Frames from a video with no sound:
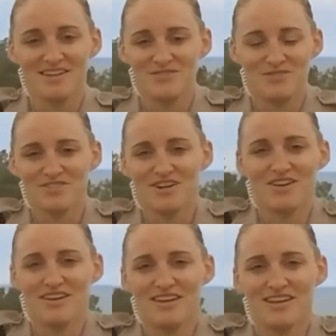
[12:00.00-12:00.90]
if you saw
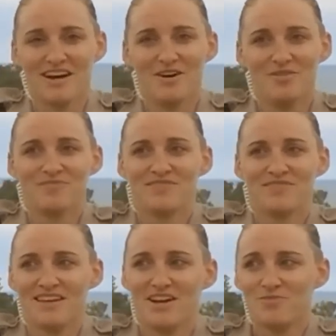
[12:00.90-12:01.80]
it.
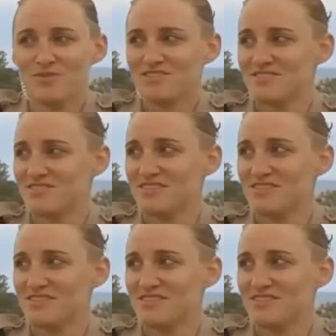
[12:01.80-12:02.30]
Almost,